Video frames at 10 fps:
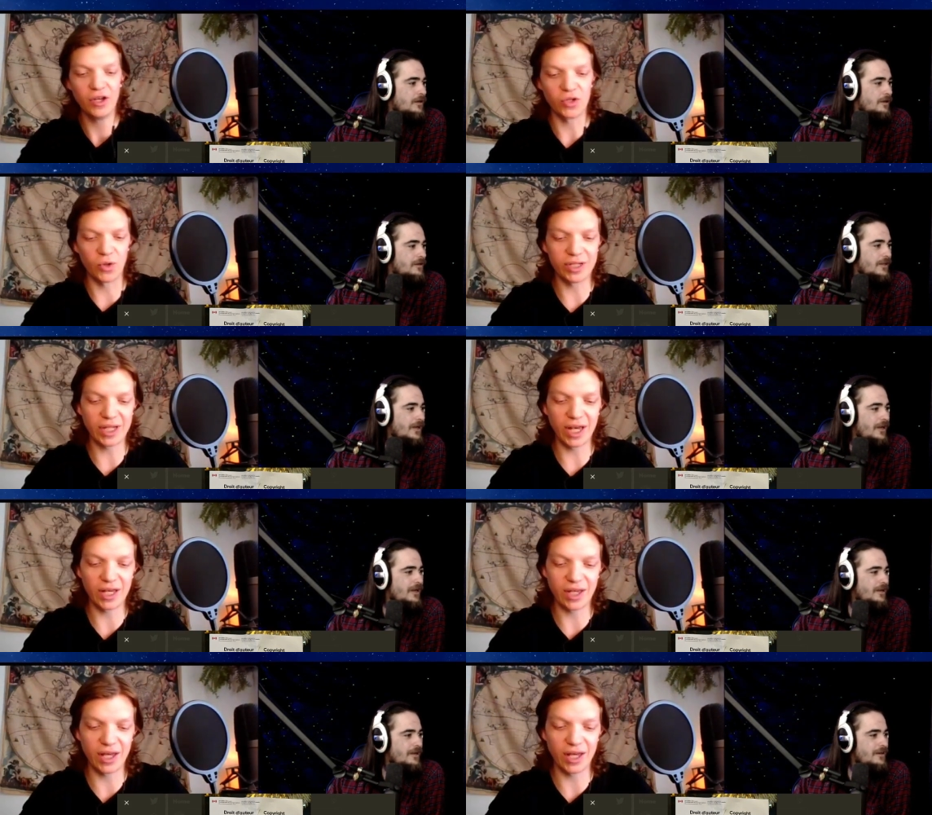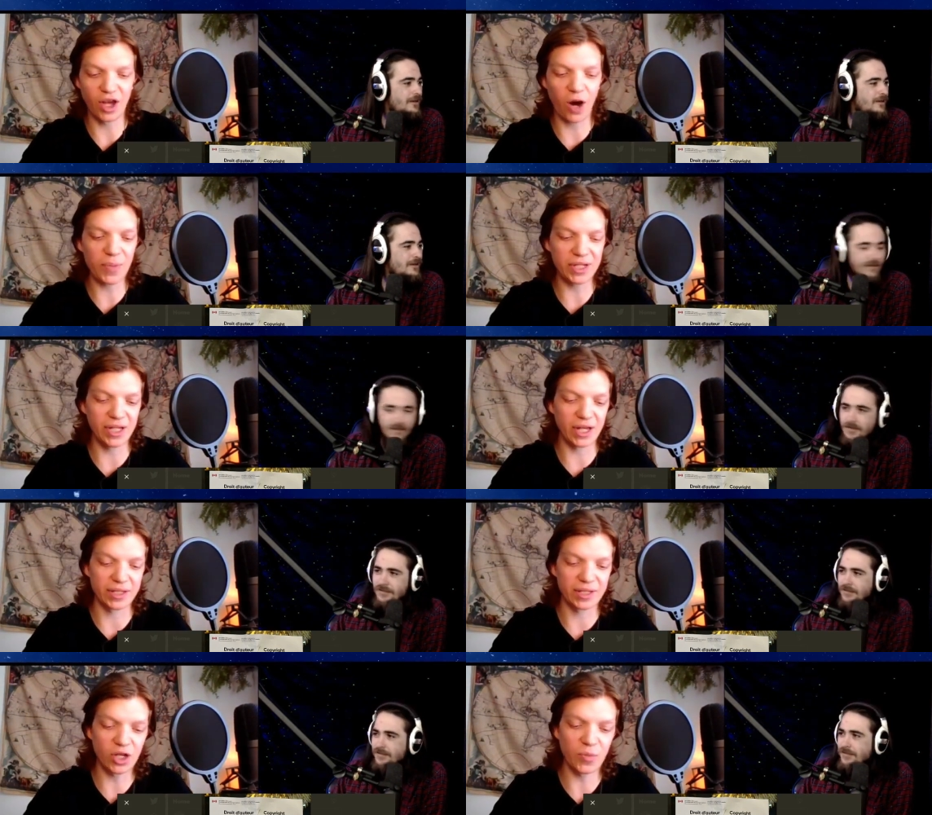Speaker 1: Yeah. So he's saying that the RPC
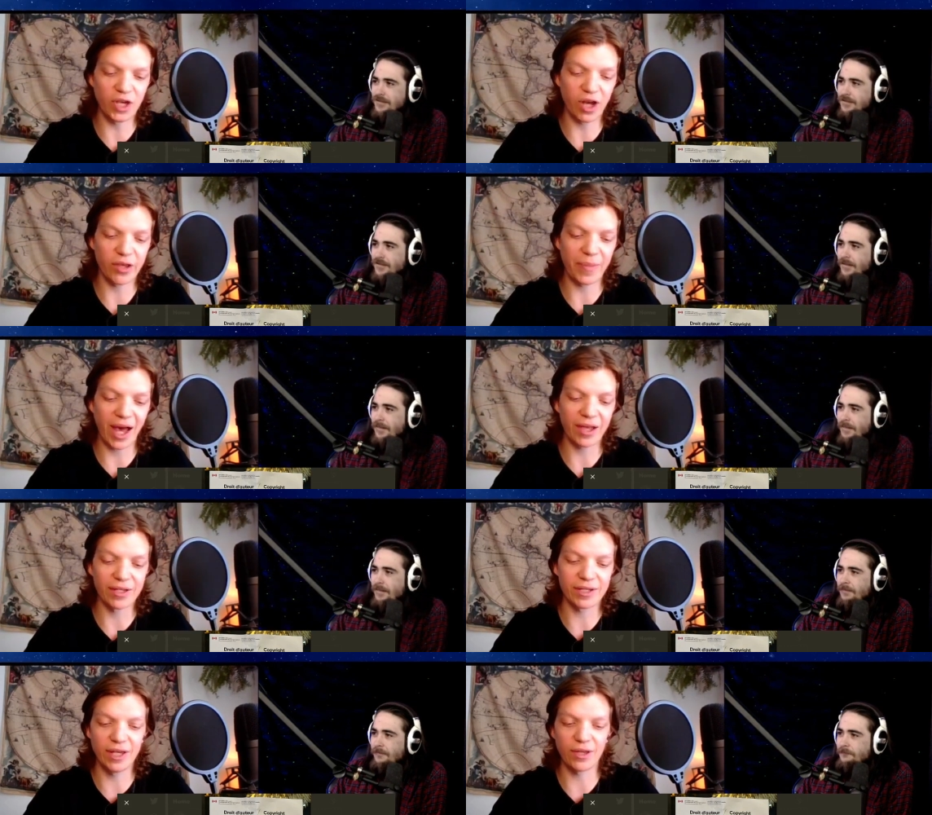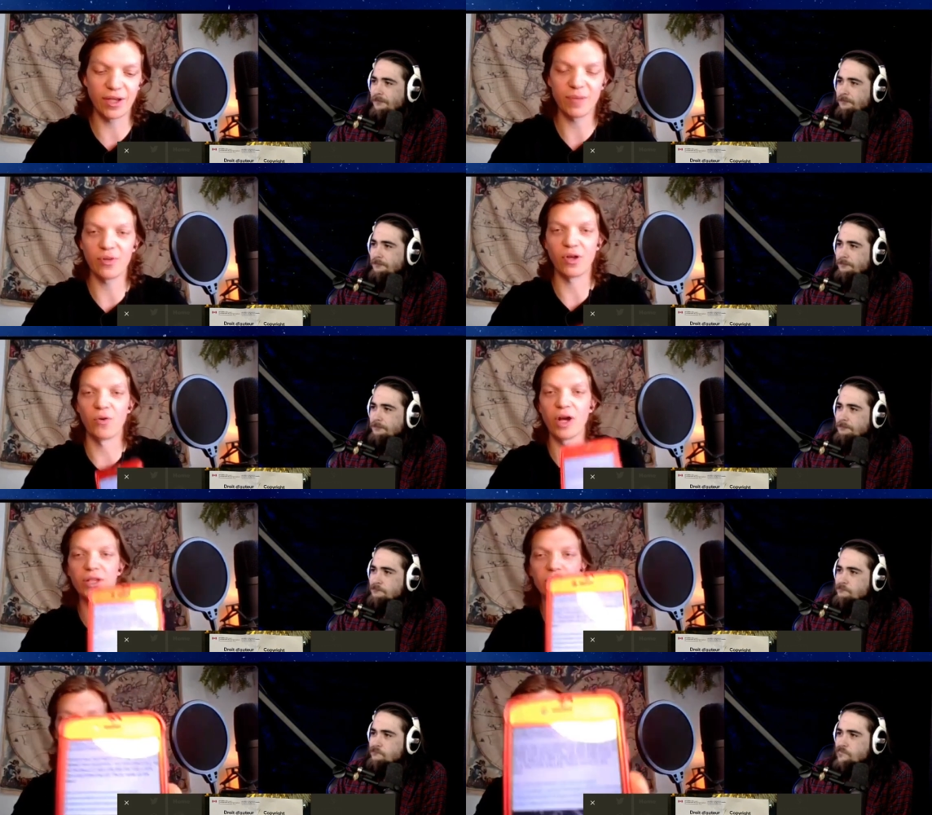can still be on the ballot. See the link below,
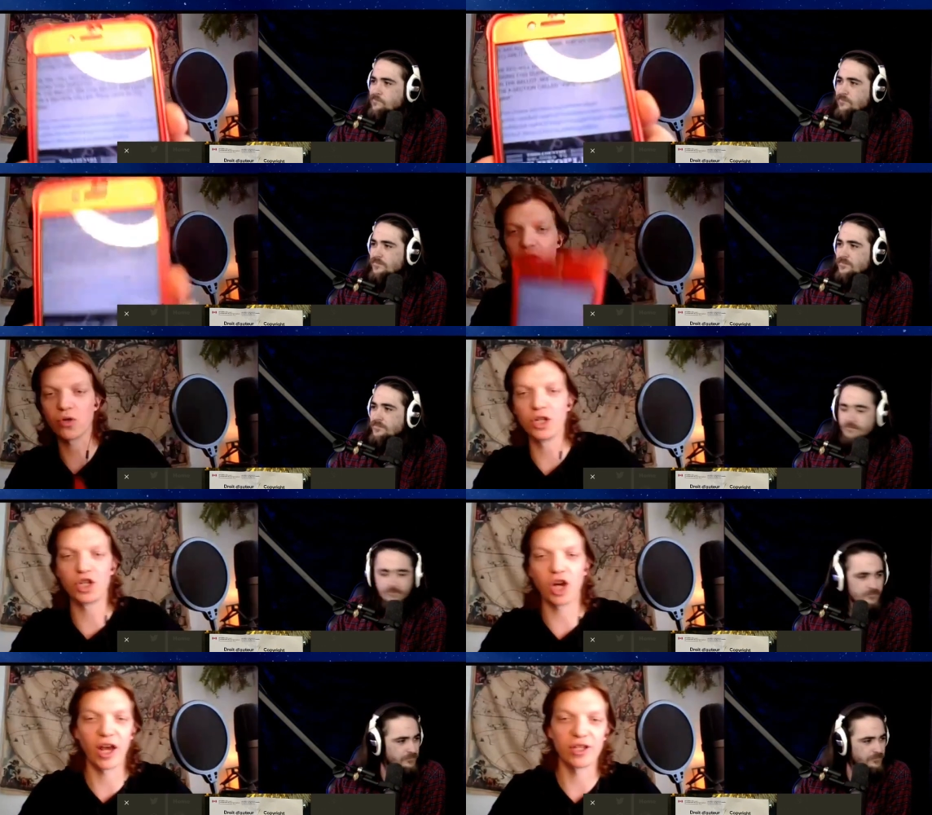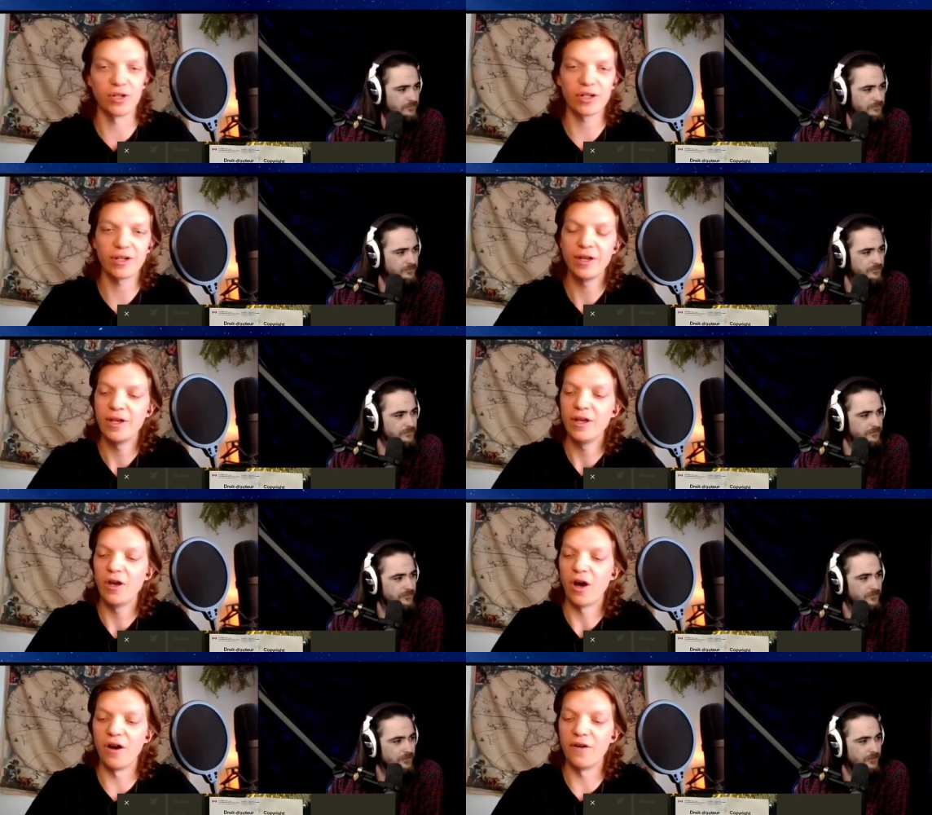right? So this is an old screenshot I took
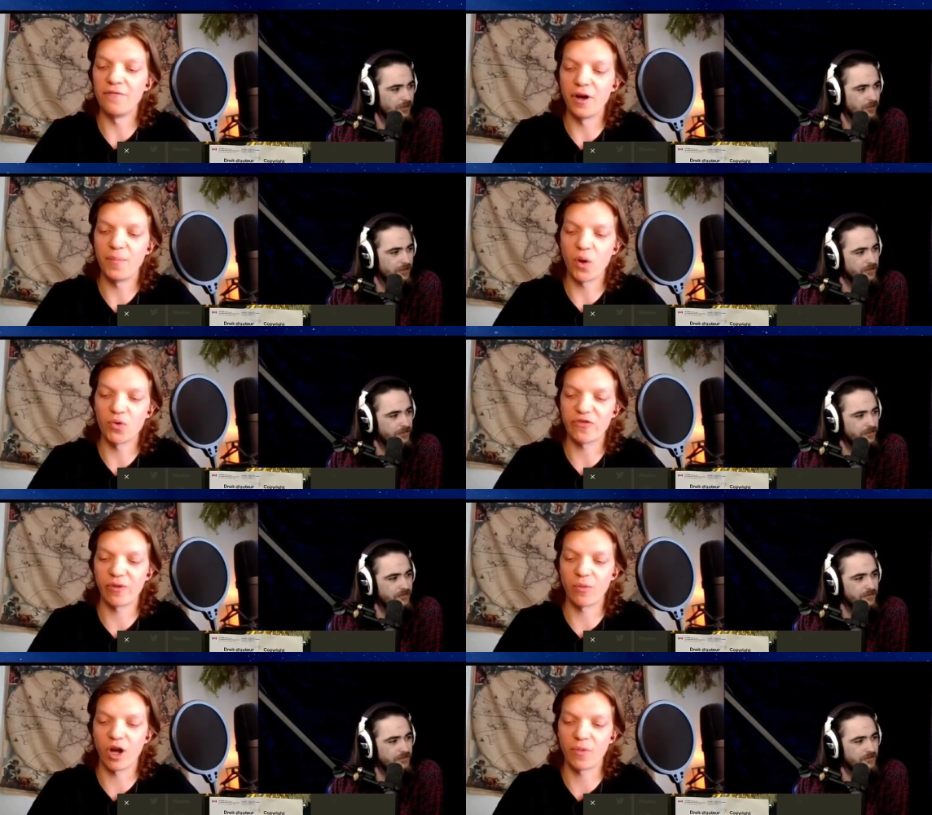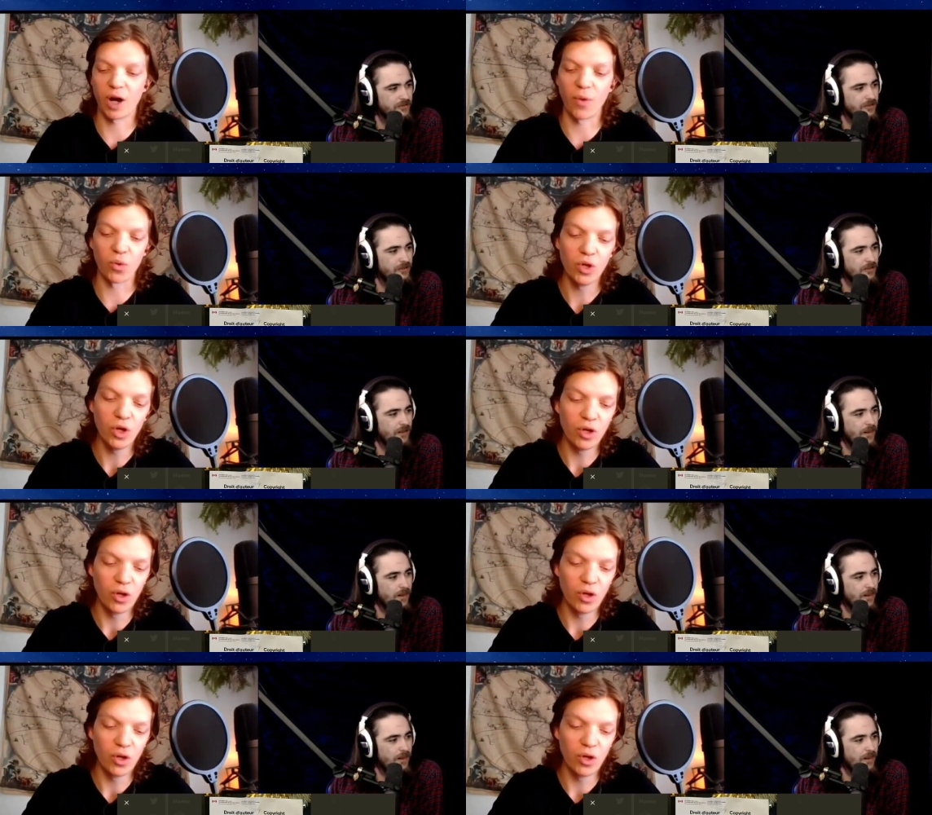of a post from Rob Carbone.